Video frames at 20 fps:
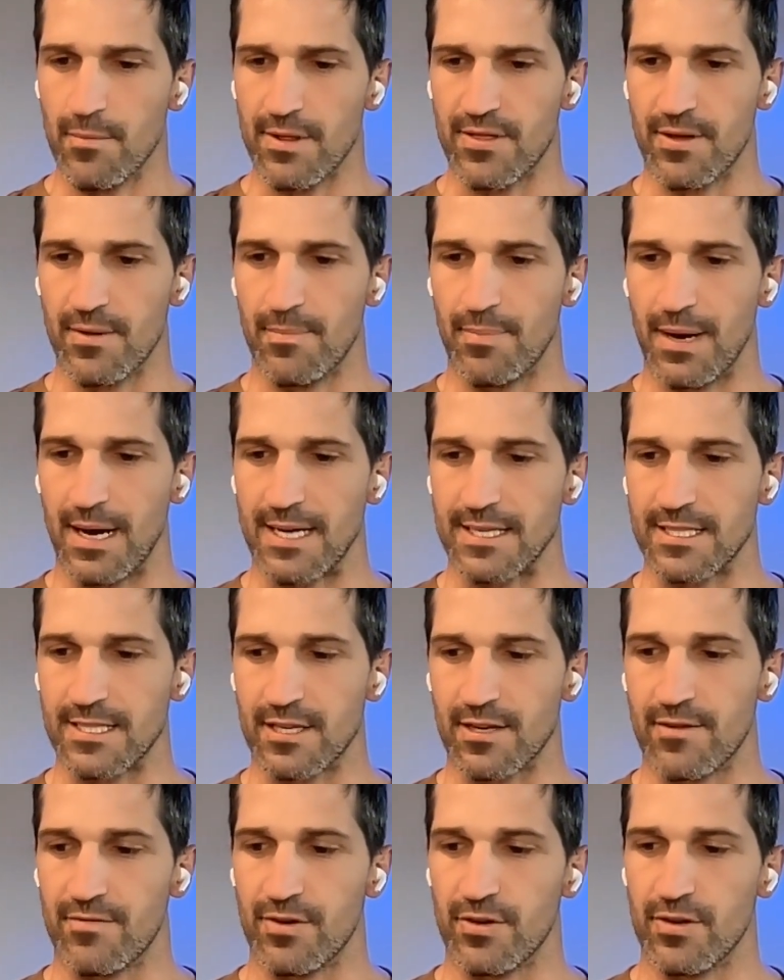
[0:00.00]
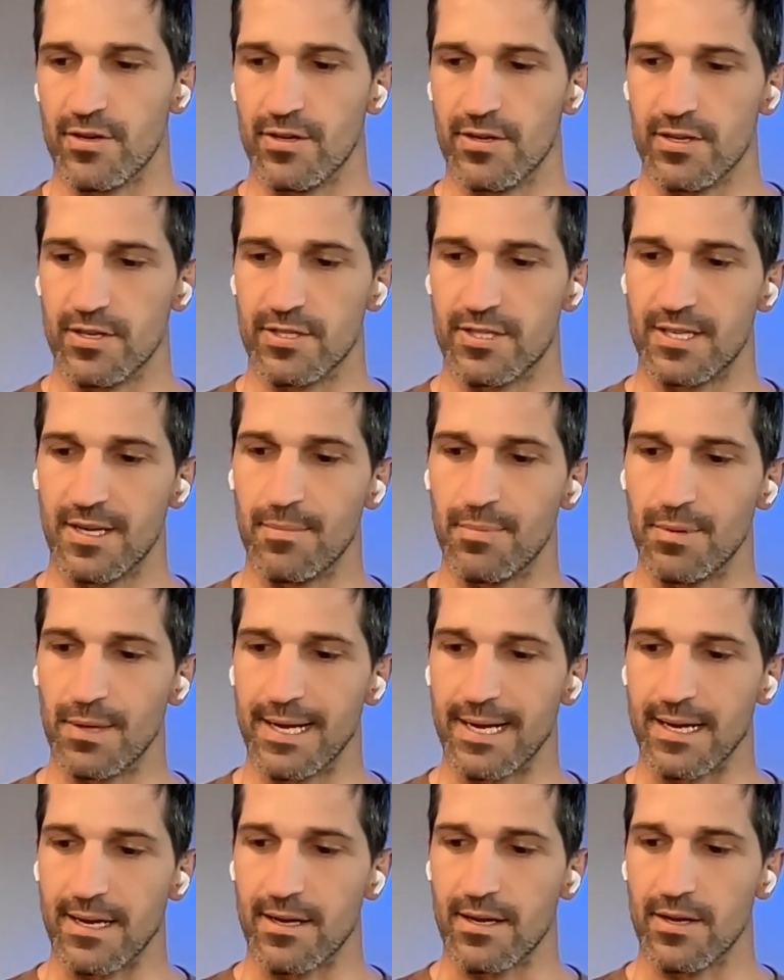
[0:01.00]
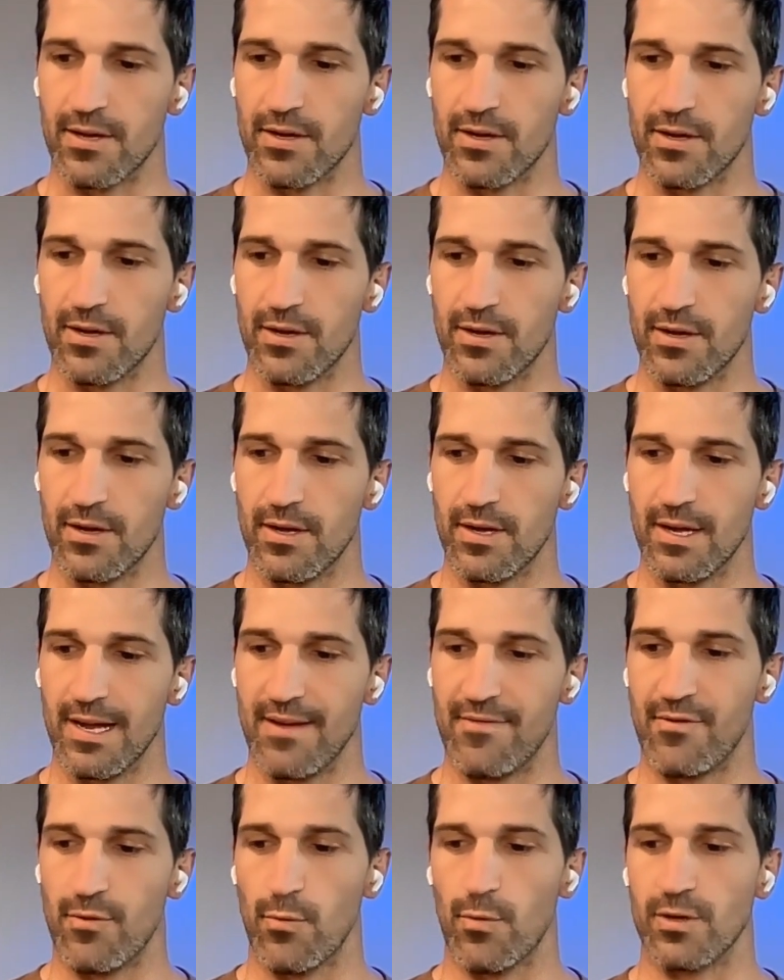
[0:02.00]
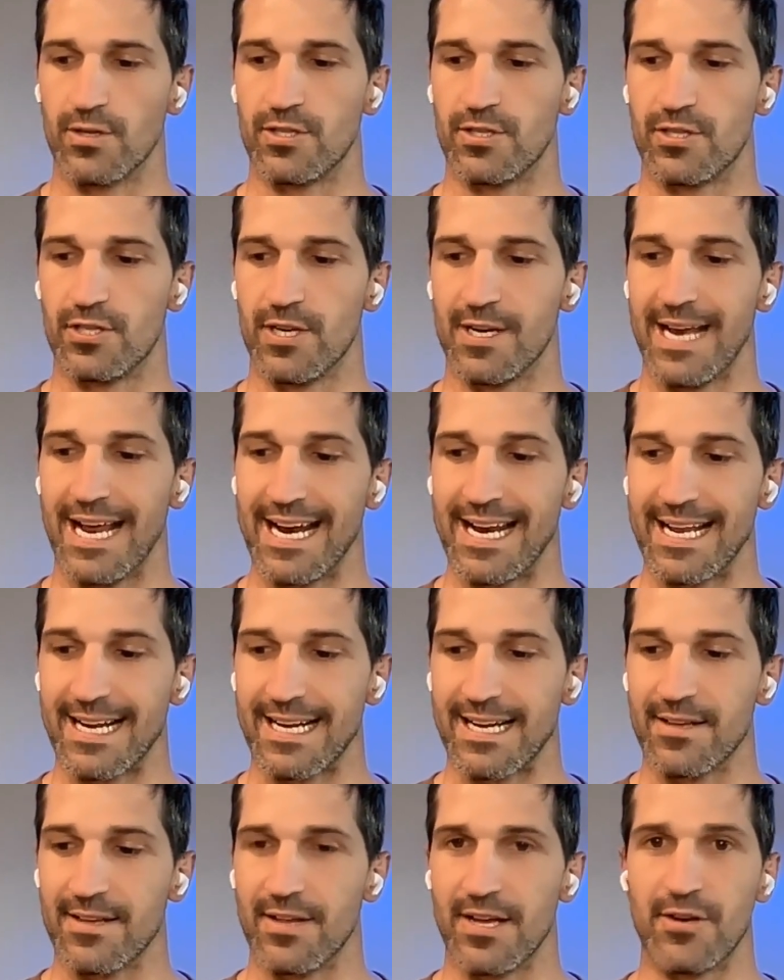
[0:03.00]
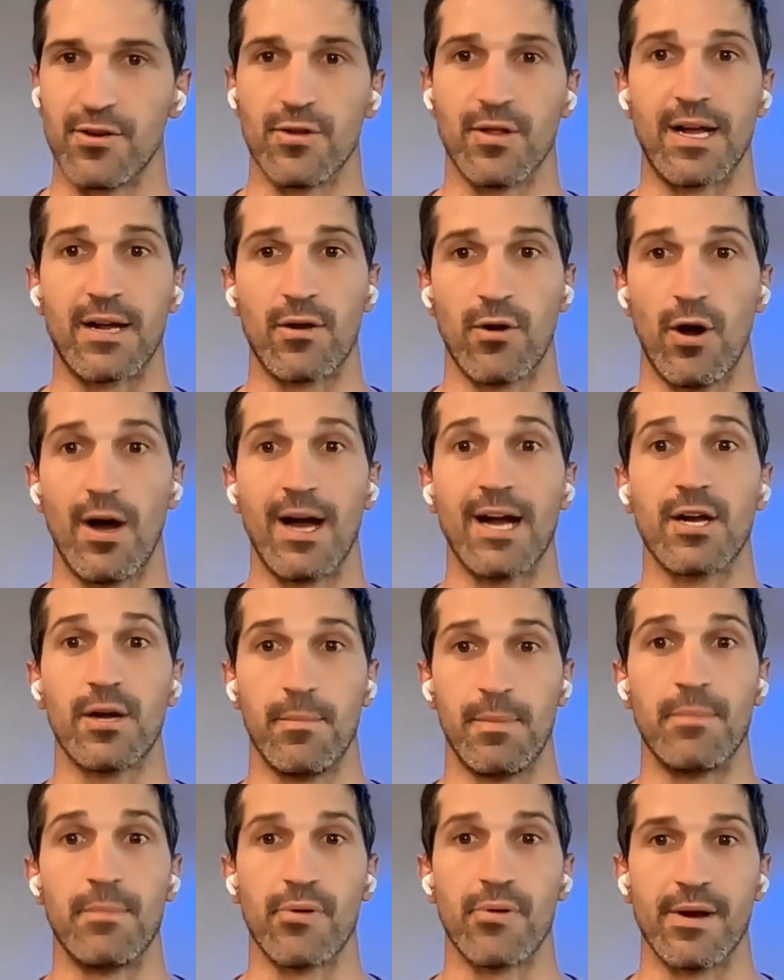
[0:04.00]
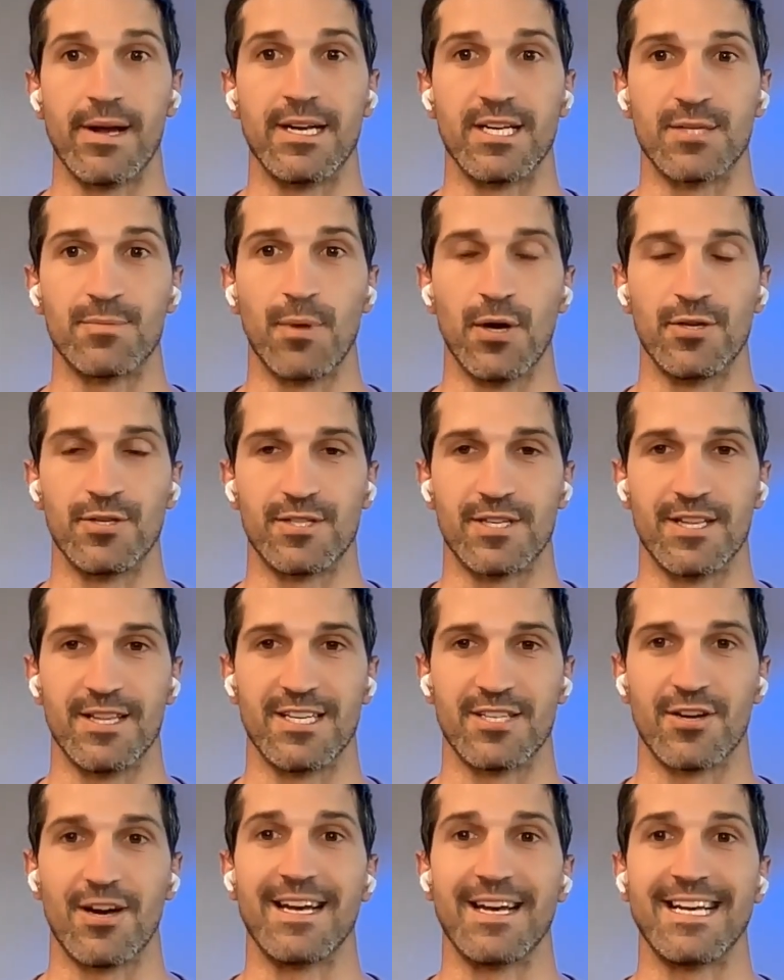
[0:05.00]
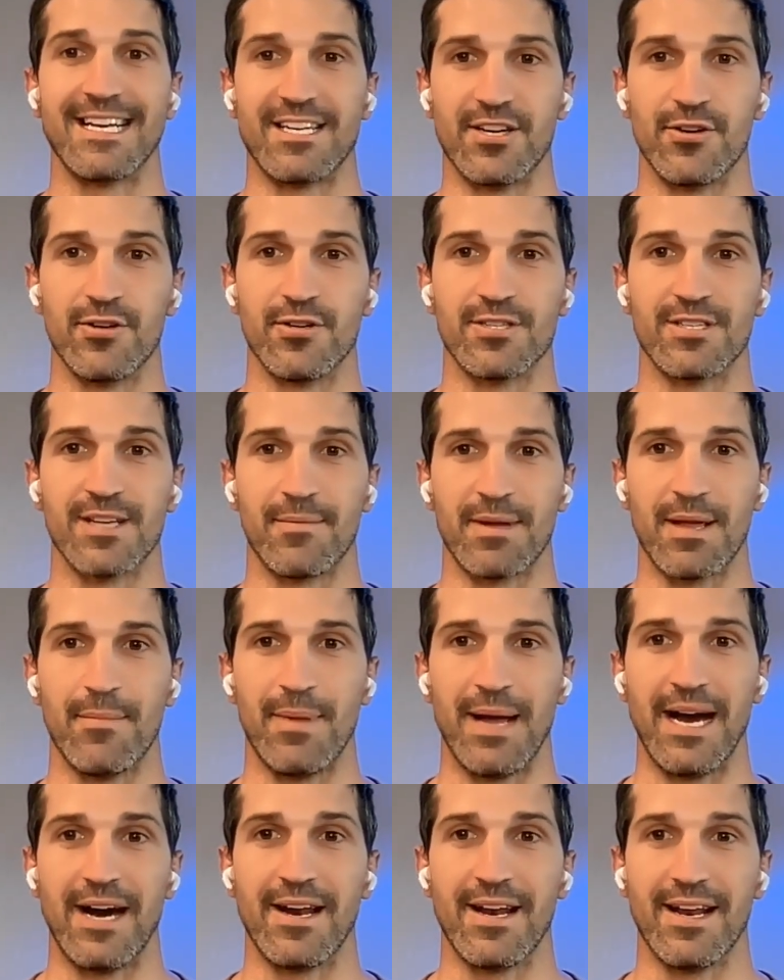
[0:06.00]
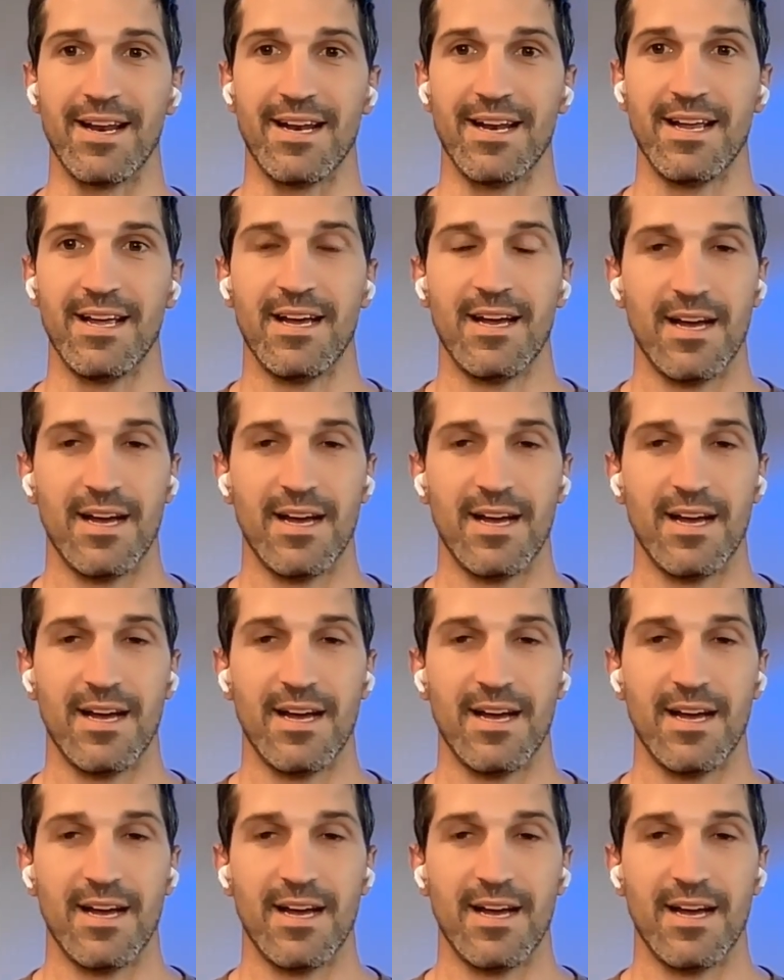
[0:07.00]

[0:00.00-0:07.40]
with the passing of your sibling, if it was genetic, then you're like, I could be predisposed to this. I need to do something about it.